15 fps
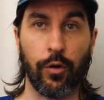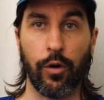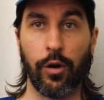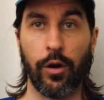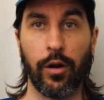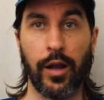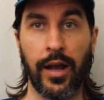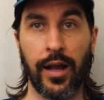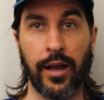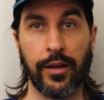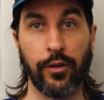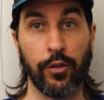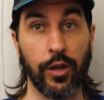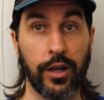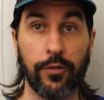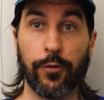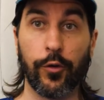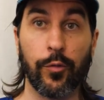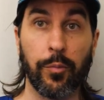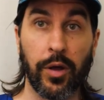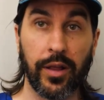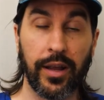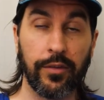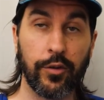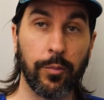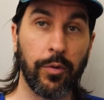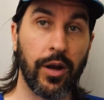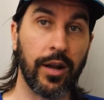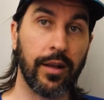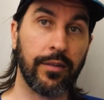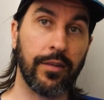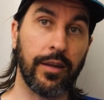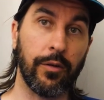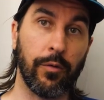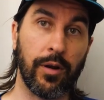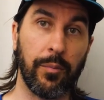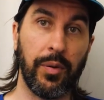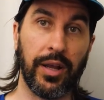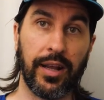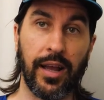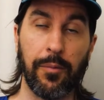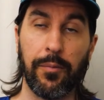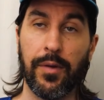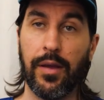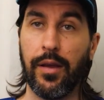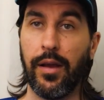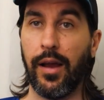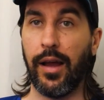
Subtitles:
or you're looking for some polyester products that you want to pick up,